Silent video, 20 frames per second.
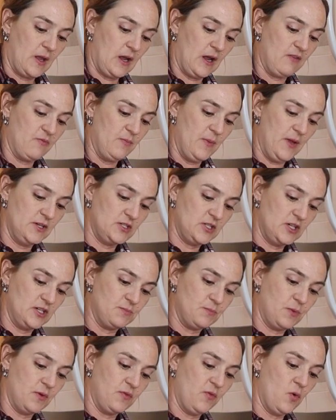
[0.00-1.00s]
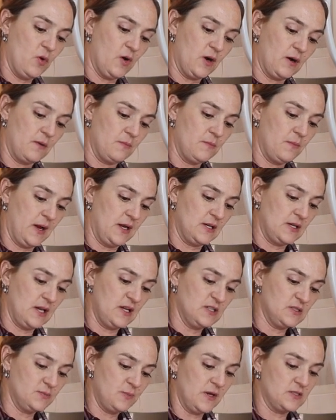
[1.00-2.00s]
I've mentioned before, my
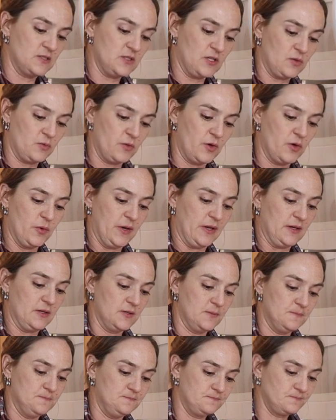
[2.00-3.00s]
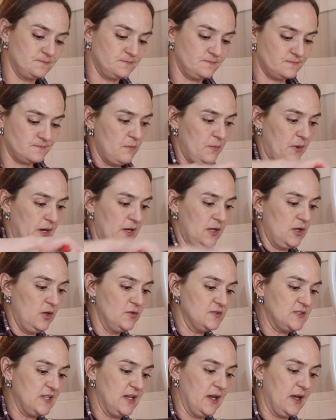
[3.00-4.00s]
taste buds are ruined by
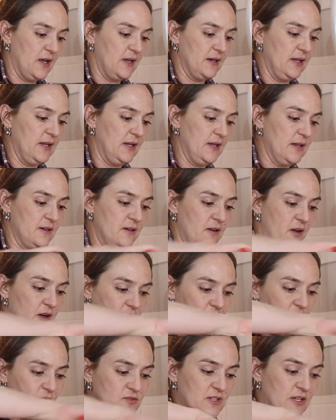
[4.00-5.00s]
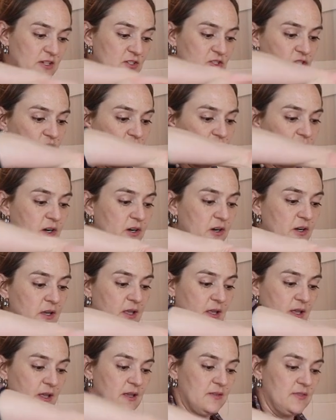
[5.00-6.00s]
using honey and not using sugar.
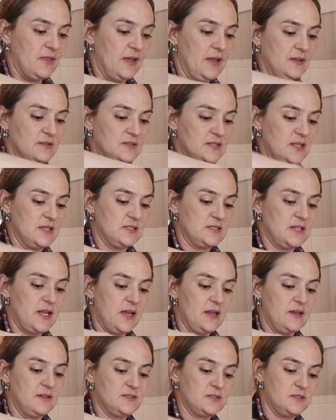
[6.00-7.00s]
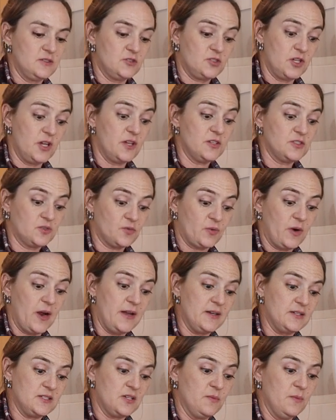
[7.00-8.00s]
Things that taste just
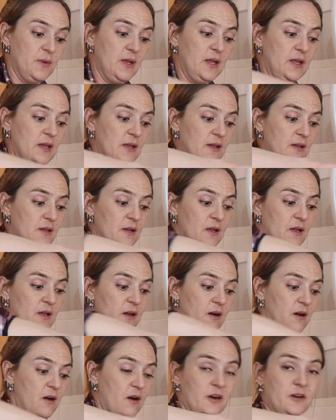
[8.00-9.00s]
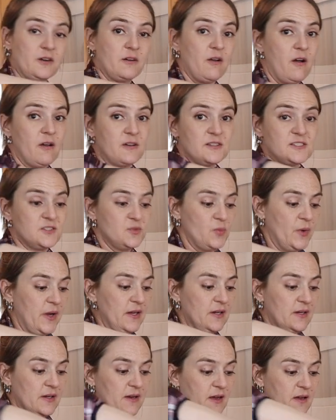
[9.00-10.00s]
right to me are not
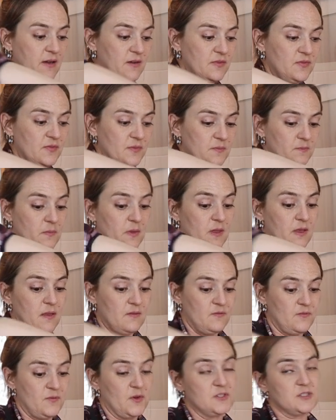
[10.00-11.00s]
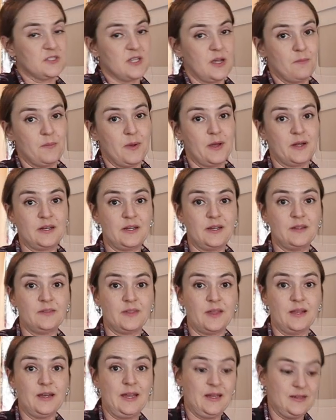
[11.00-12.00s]
sweet enough for somebody
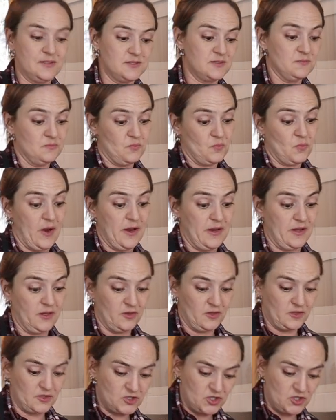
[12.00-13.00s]
that eats regular